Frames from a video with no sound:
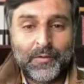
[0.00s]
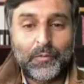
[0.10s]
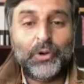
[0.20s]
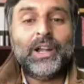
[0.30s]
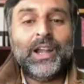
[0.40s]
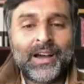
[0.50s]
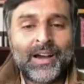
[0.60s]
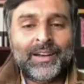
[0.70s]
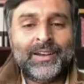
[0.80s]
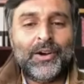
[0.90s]
would
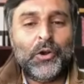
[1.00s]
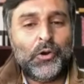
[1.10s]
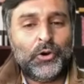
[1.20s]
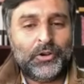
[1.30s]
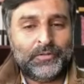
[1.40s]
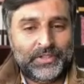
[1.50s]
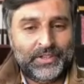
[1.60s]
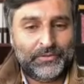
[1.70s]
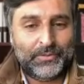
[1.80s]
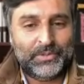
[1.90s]
learn a lot of
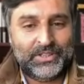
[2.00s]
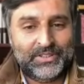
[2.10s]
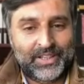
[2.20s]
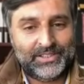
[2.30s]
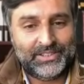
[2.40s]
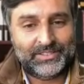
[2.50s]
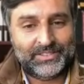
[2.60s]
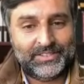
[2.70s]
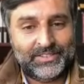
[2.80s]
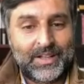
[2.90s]
things from these
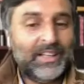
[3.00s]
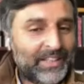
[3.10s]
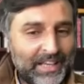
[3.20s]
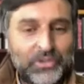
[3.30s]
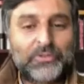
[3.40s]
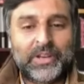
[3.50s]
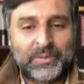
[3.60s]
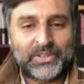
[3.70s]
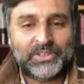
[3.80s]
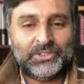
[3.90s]
sessions. Thank you very
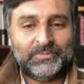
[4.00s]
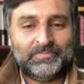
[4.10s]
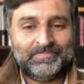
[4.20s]
much.